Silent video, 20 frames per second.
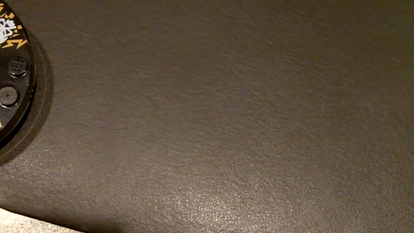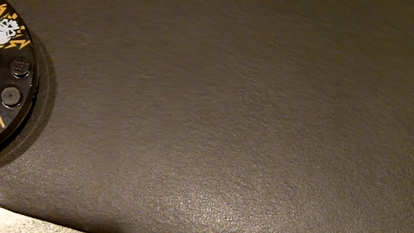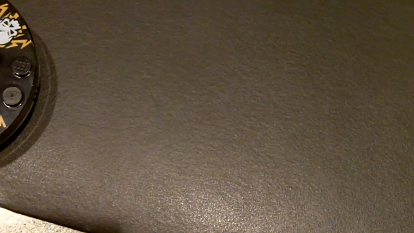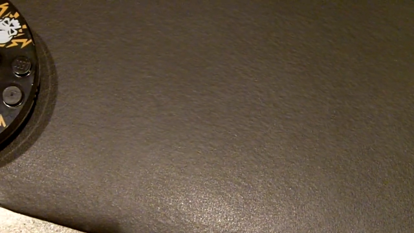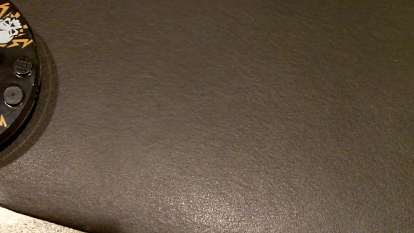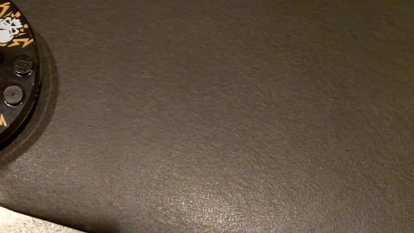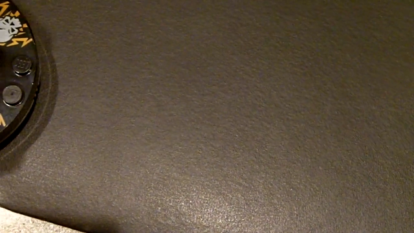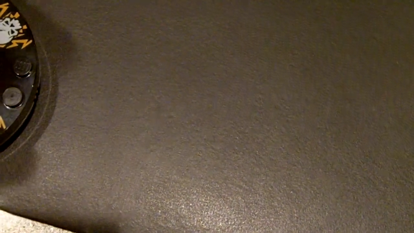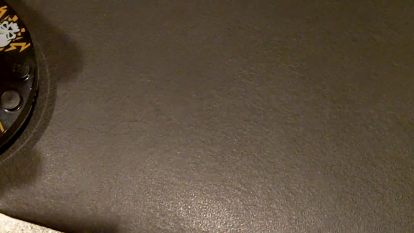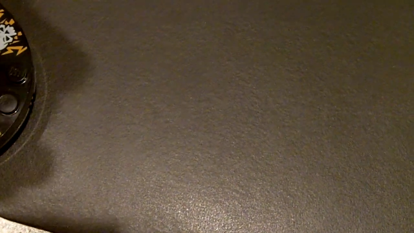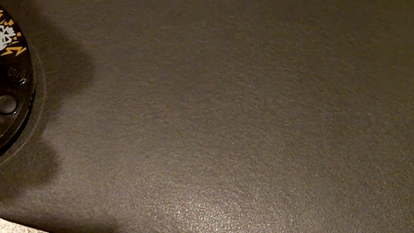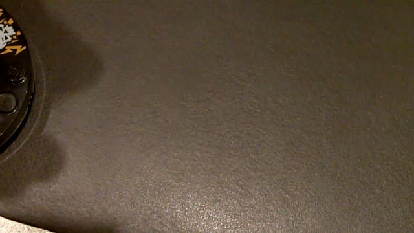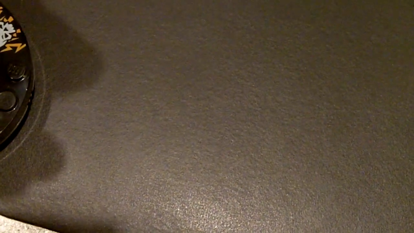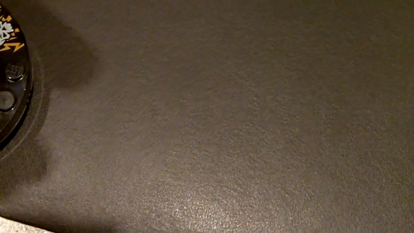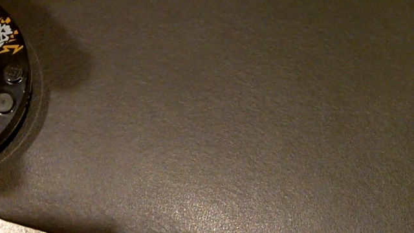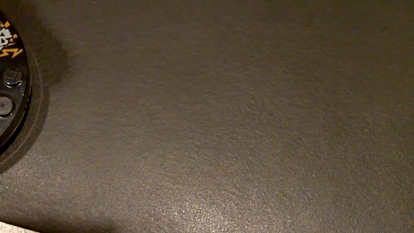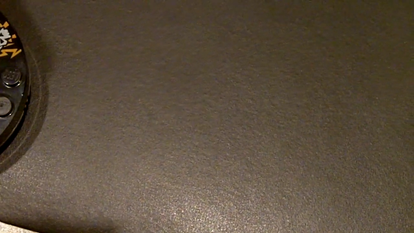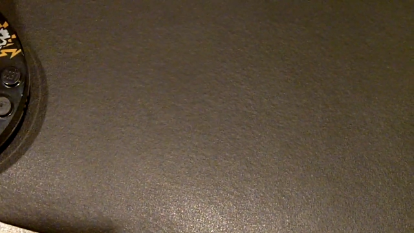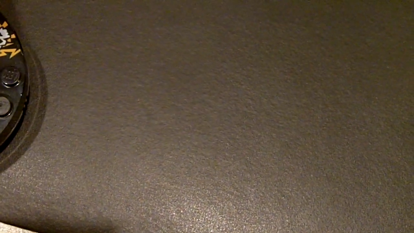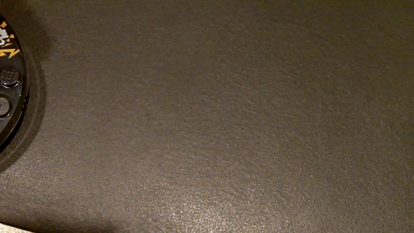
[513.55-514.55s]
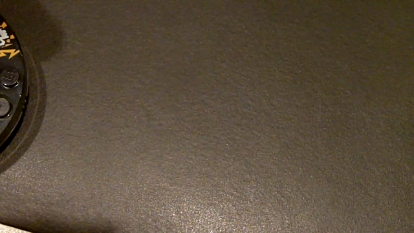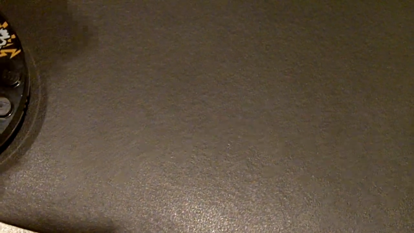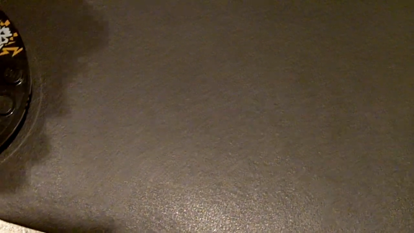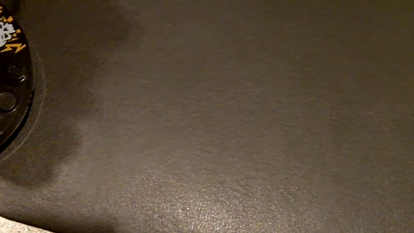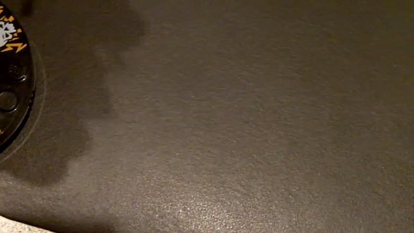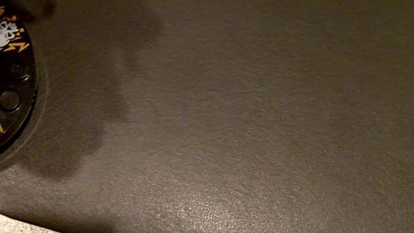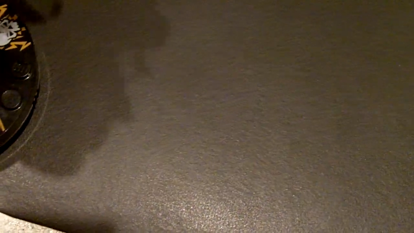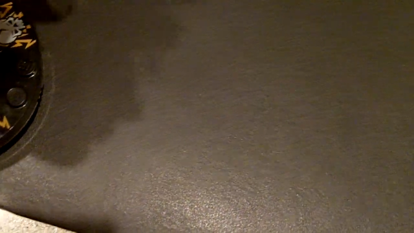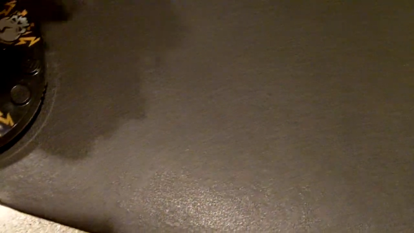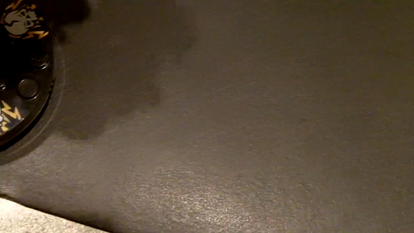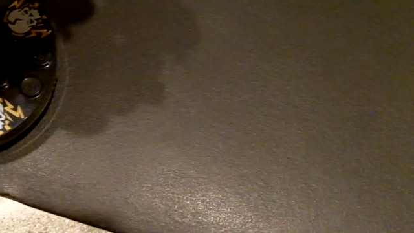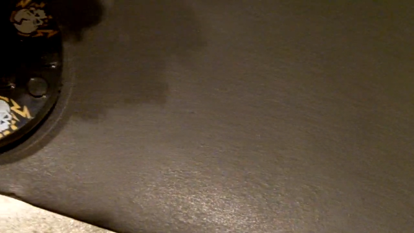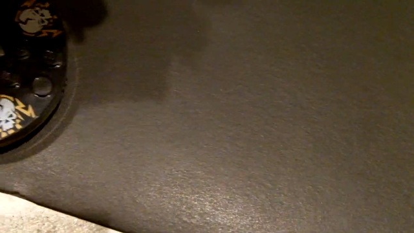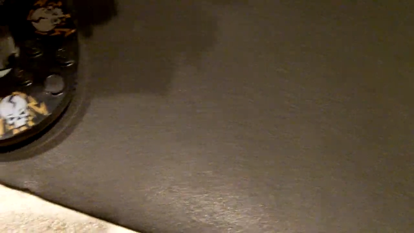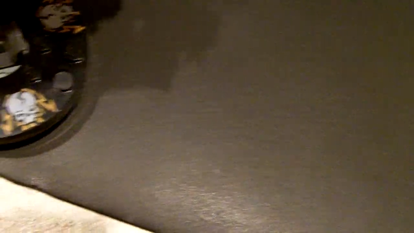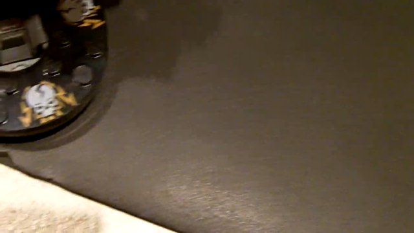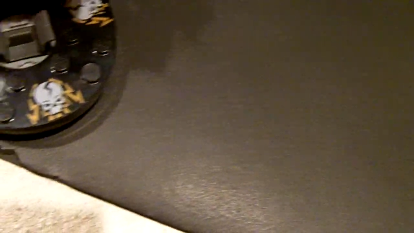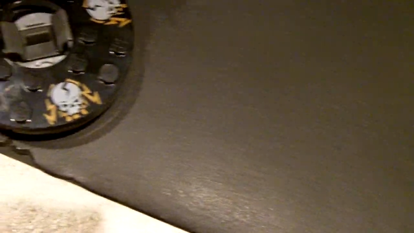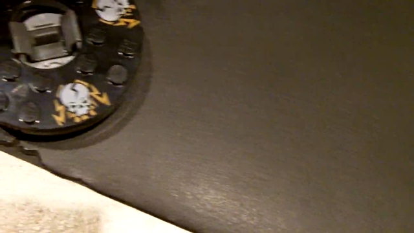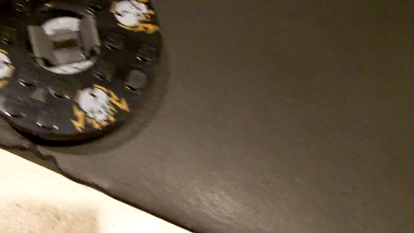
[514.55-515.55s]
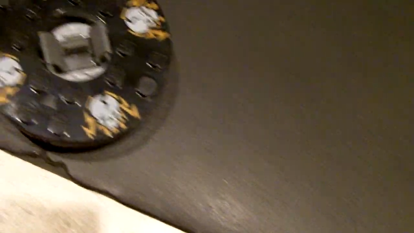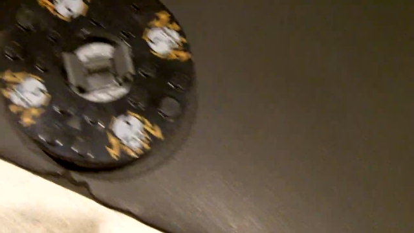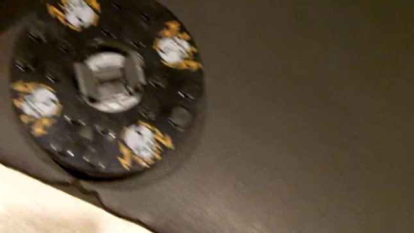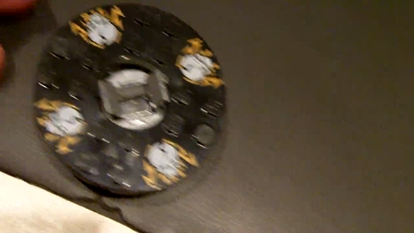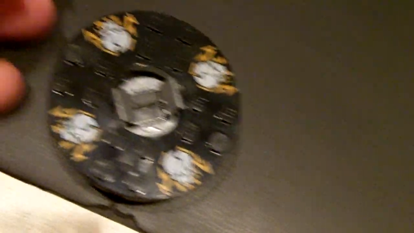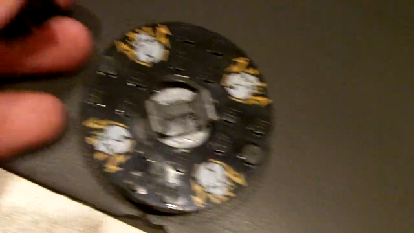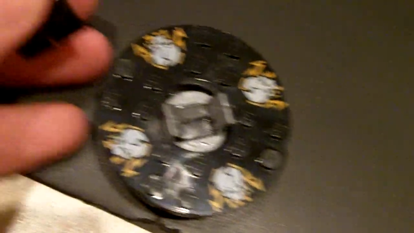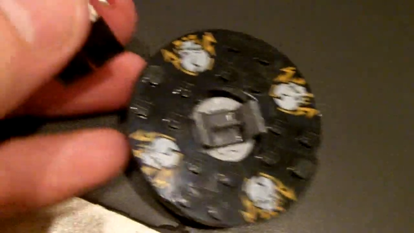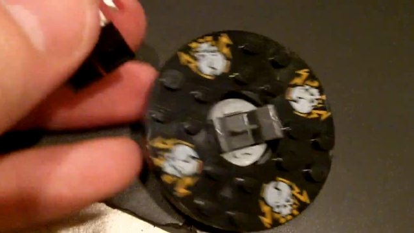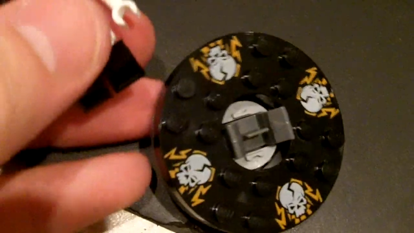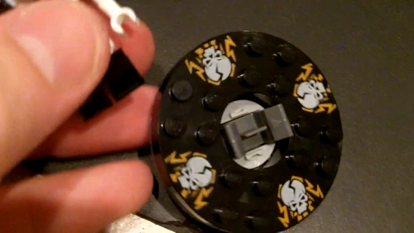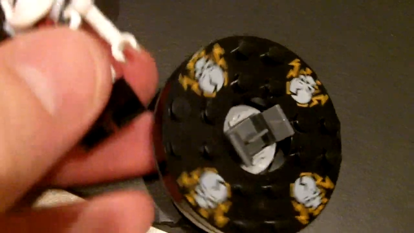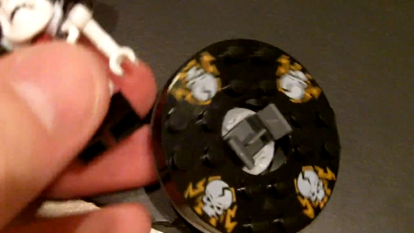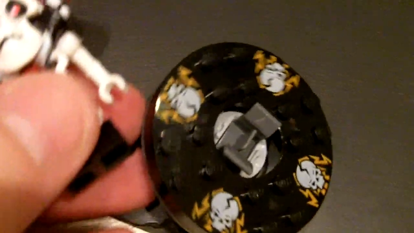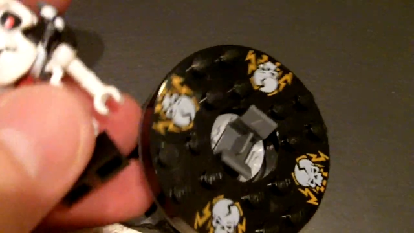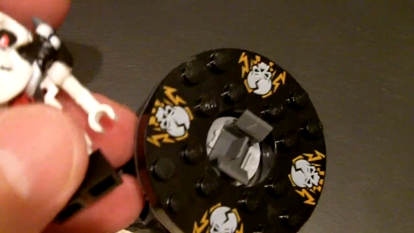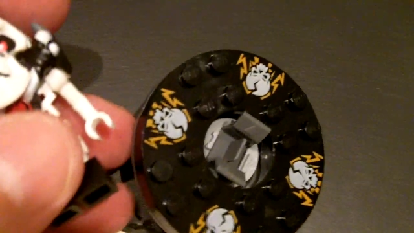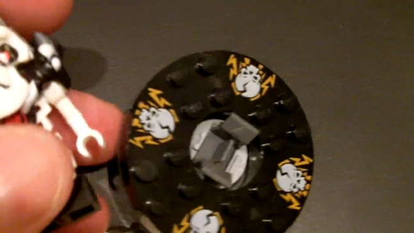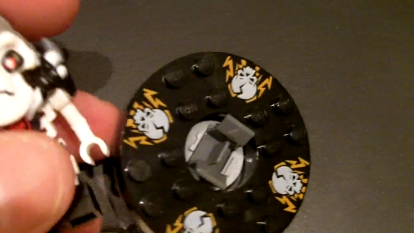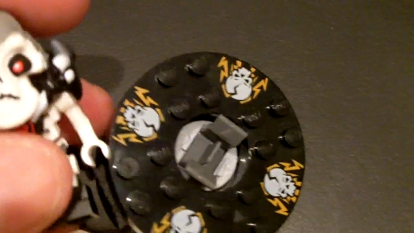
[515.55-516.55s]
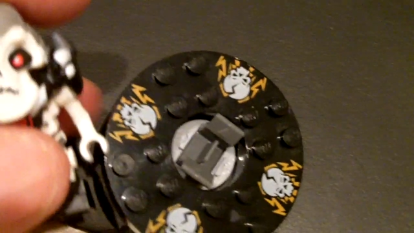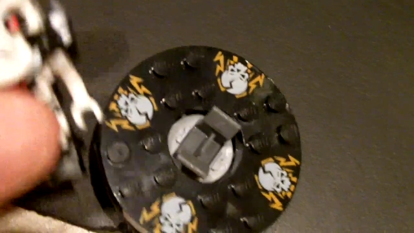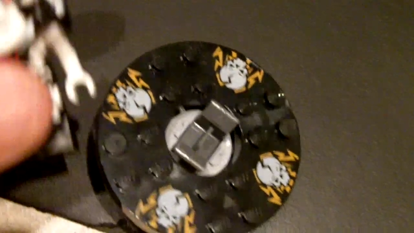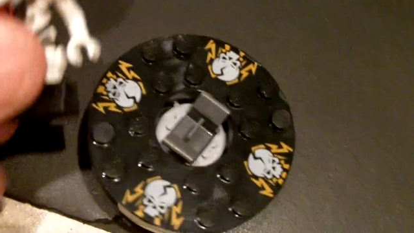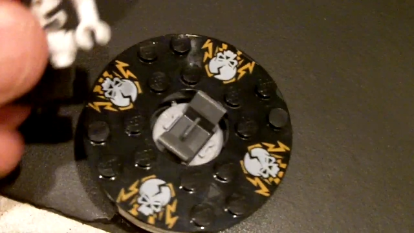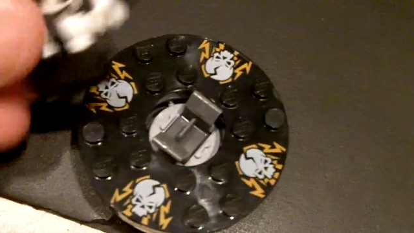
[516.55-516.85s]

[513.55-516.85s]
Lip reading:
(no speaker visible)